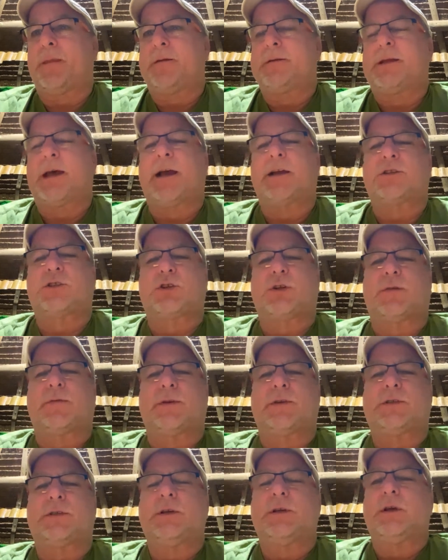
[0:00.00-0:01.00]
tax
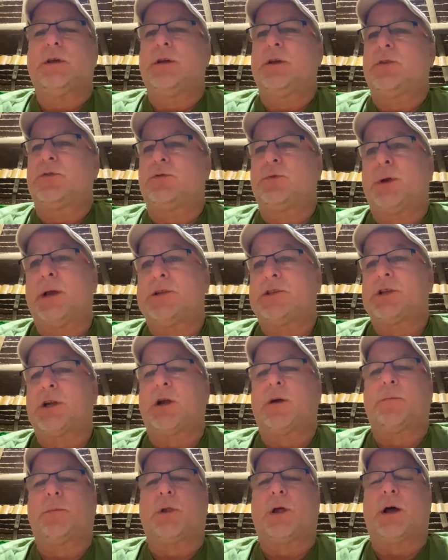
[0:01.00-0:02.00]
service through
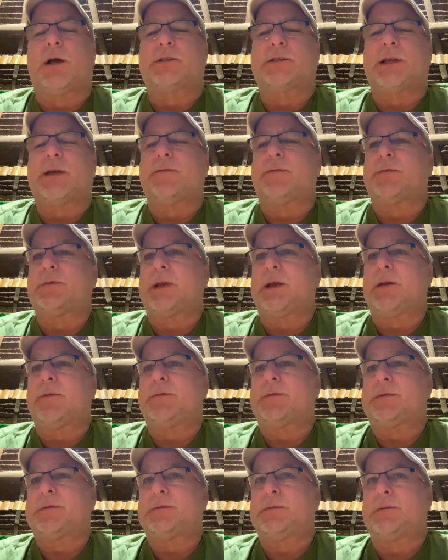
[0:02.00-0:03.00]
H&R Blocks. They have
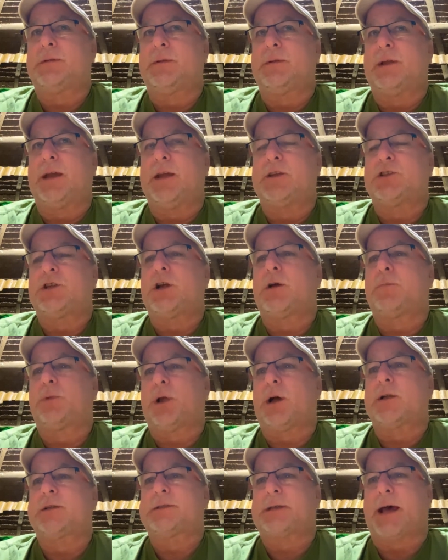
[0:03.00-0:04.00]
H&R
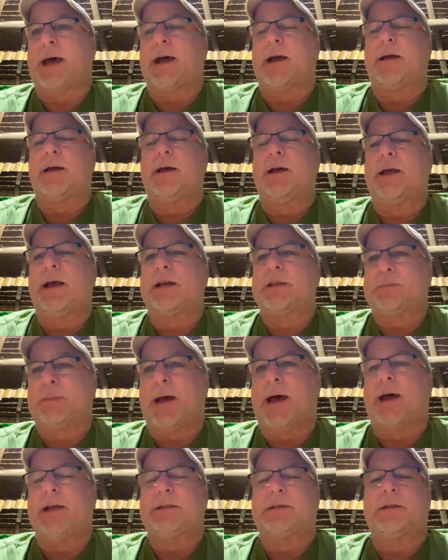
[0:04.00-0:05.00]
Block
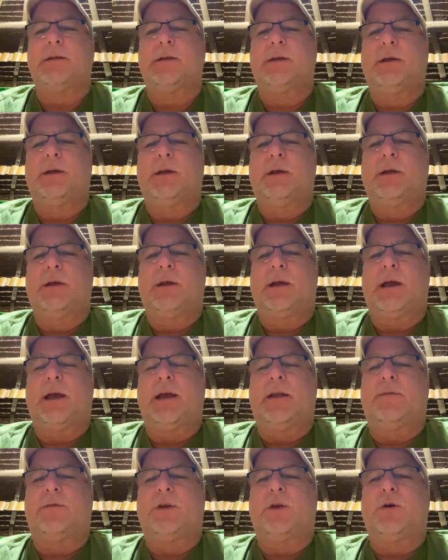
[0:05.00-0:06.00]
expat,
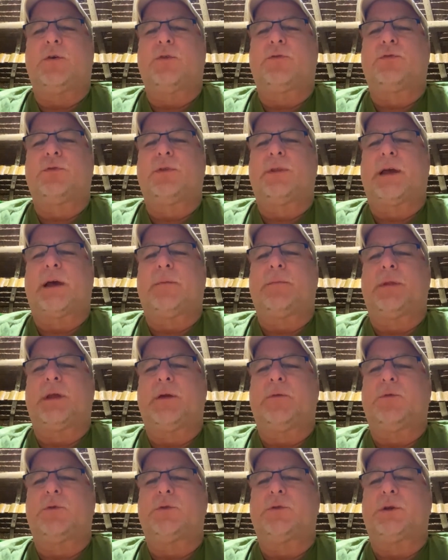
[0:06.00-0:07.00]
and if you go through them, they
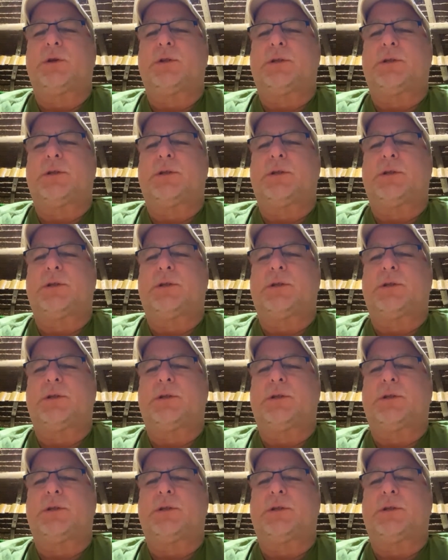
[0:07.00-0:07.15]
will do your